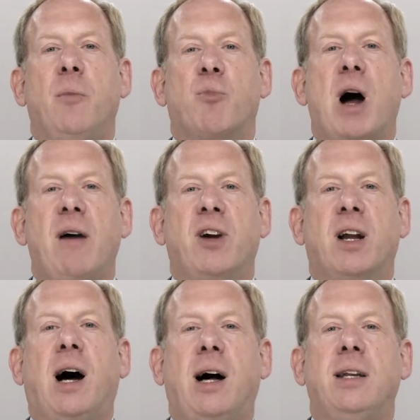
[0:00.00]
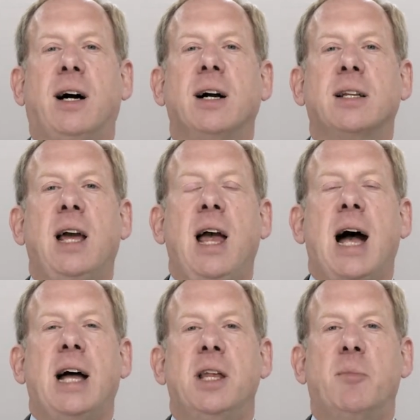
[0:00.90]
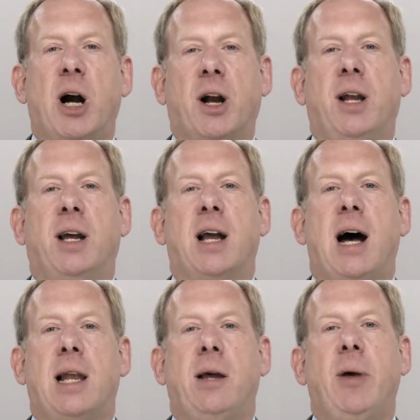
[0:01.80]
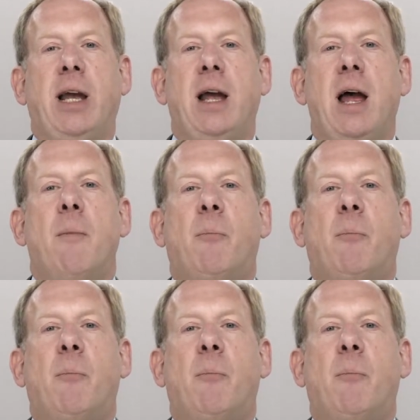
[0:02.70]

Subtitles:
private conduct and the market economy,